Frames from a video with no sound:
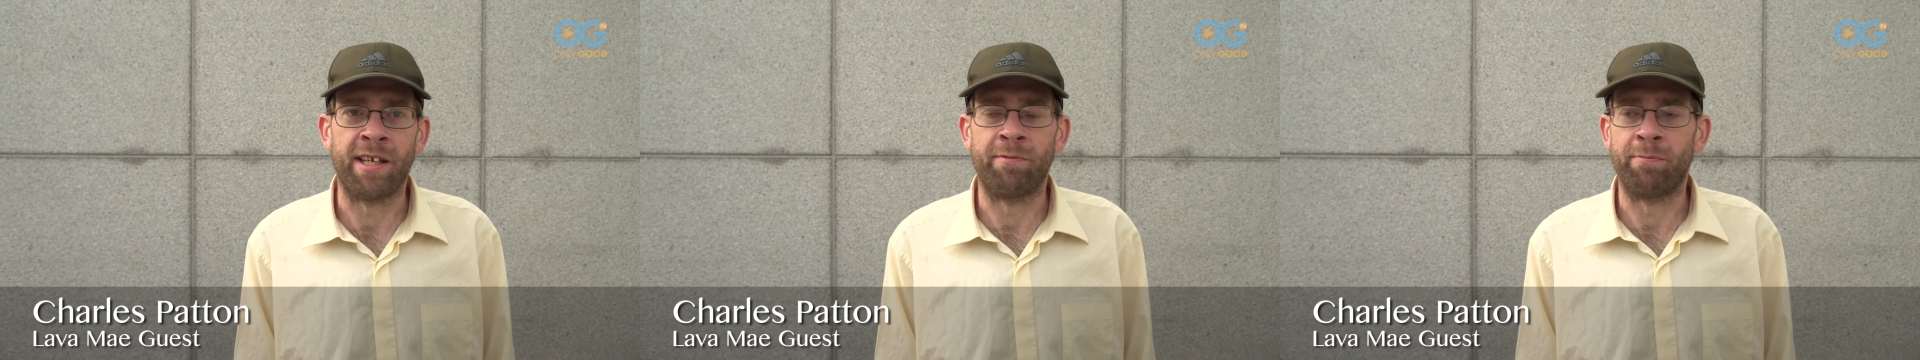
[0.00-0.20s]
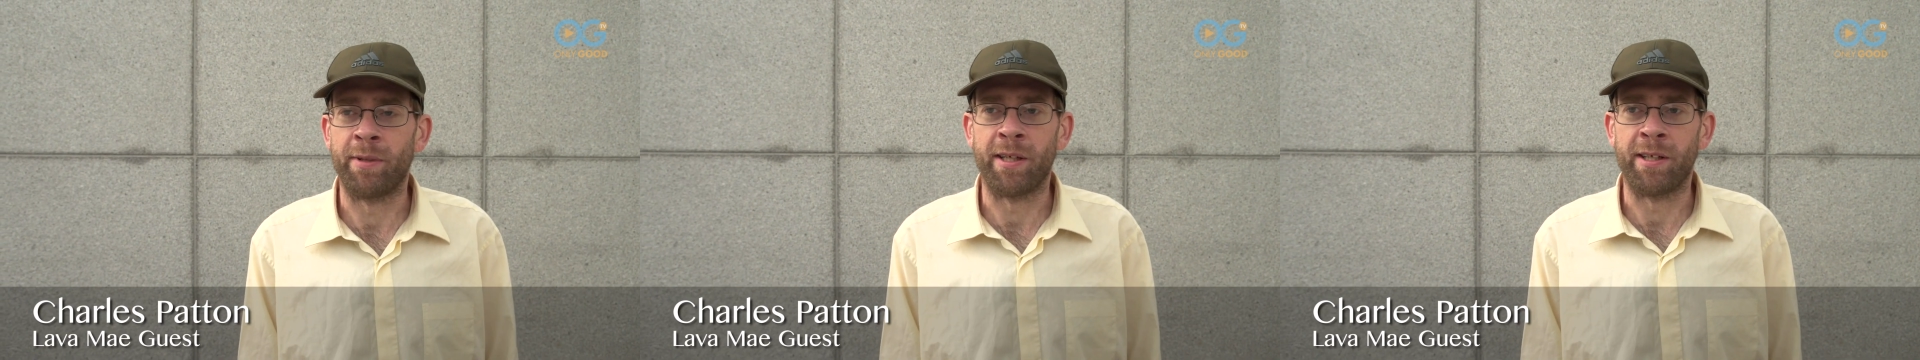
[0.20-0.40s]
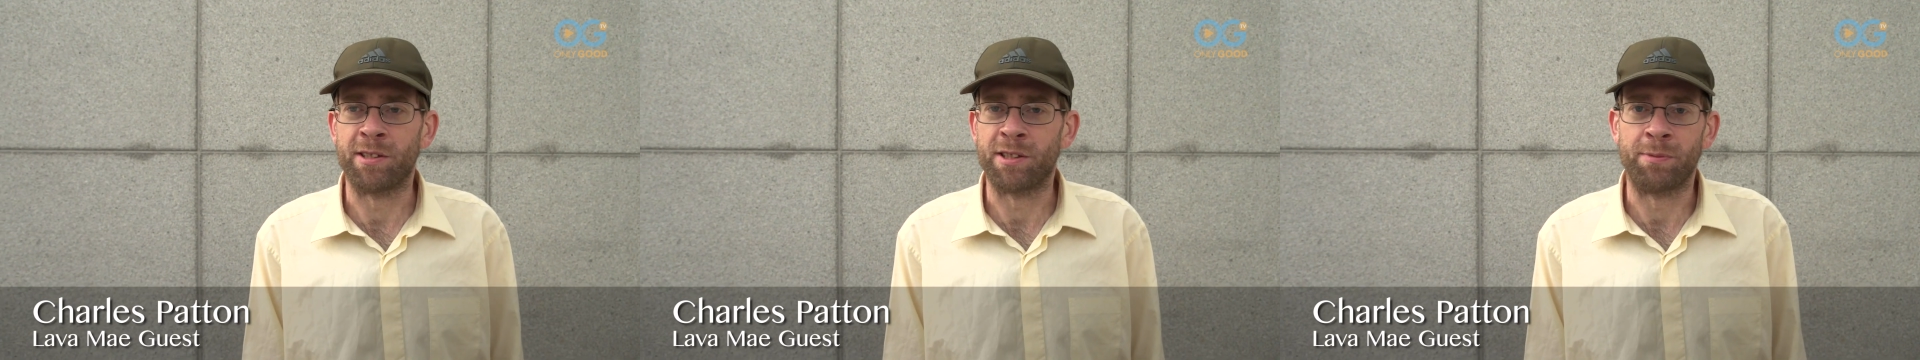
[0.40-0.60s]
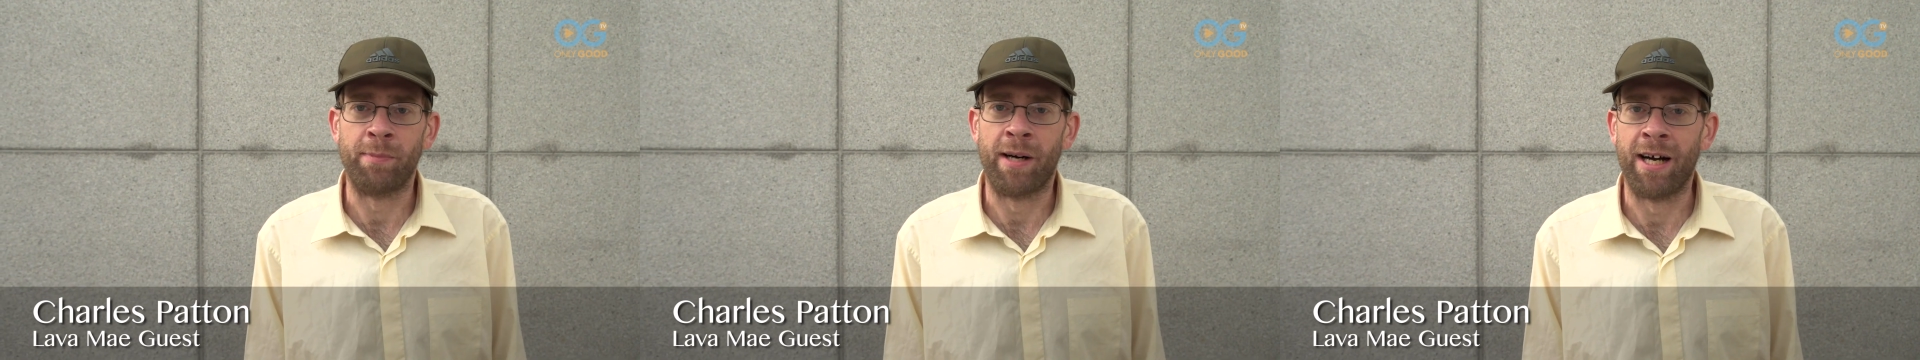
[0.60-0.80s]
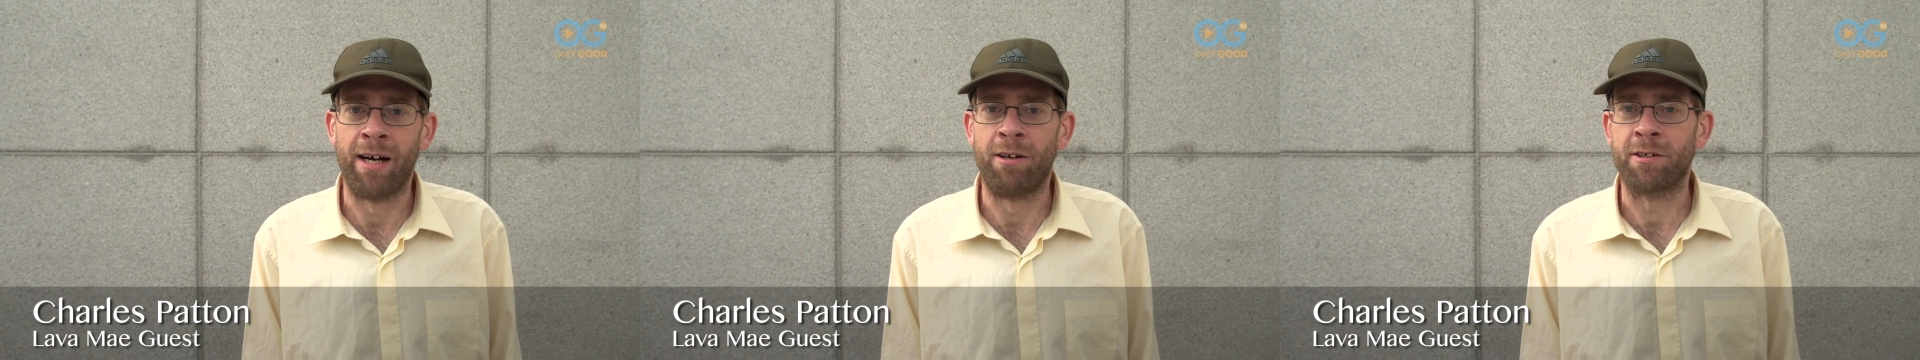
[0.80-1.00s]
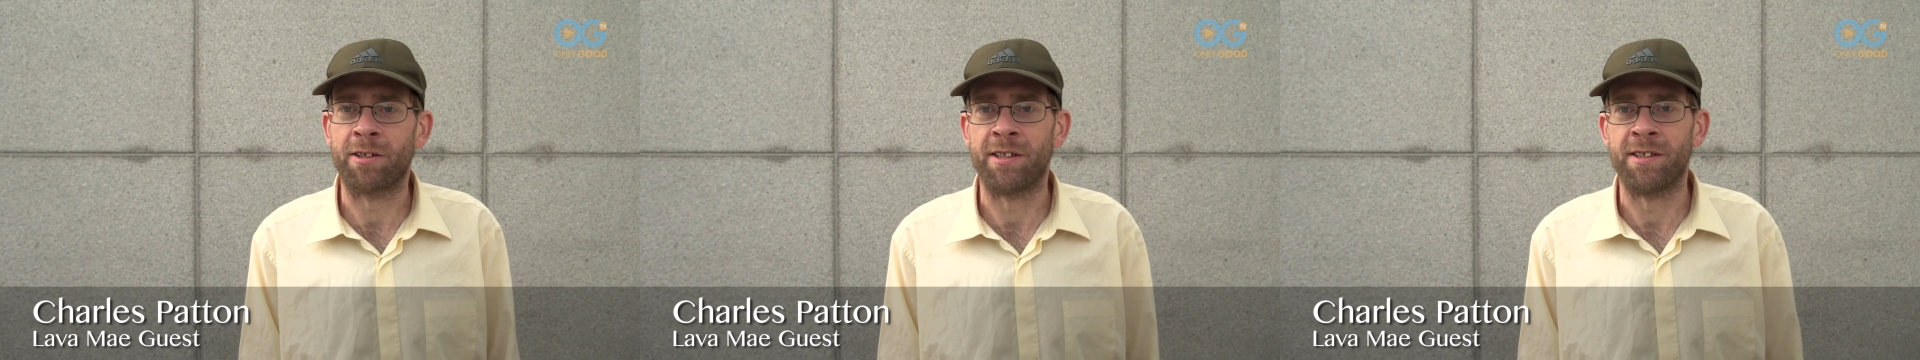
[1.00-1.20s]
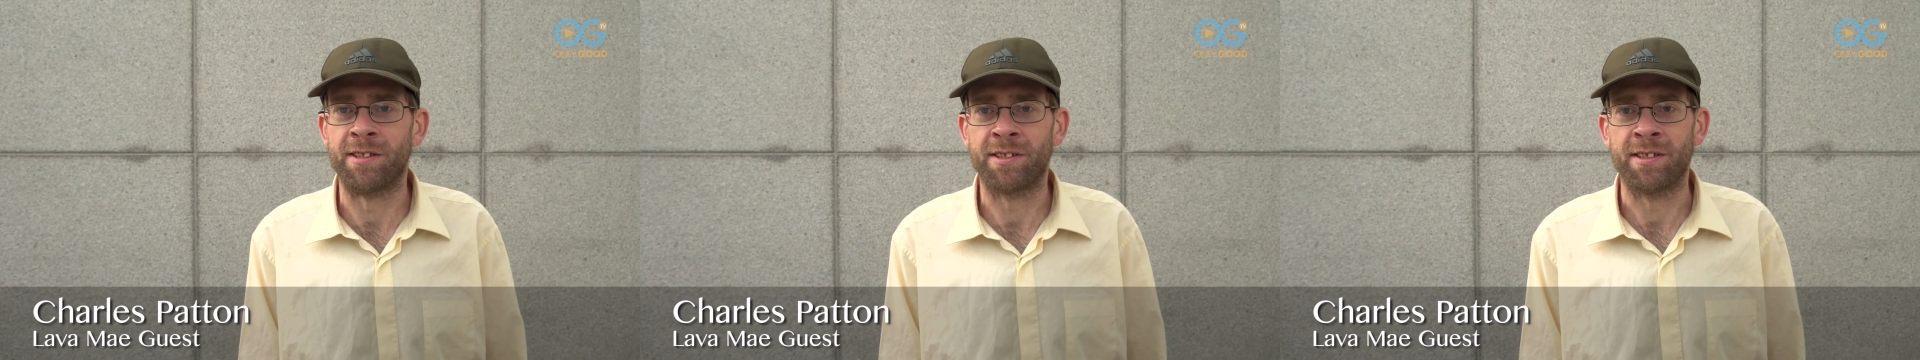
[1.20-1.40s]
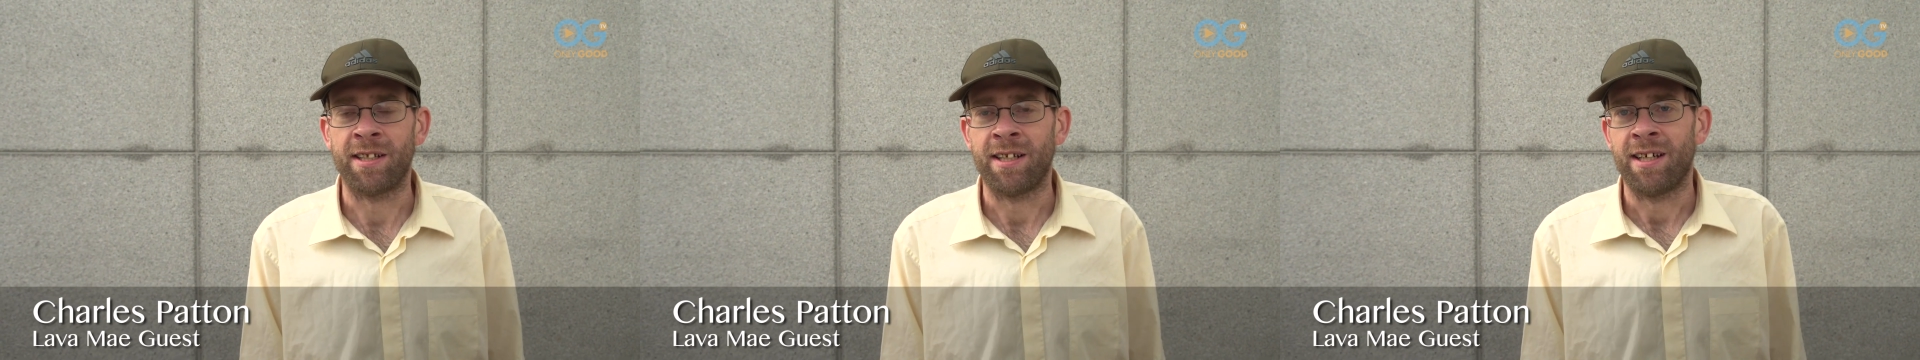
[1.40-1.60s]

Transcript: give me a smile because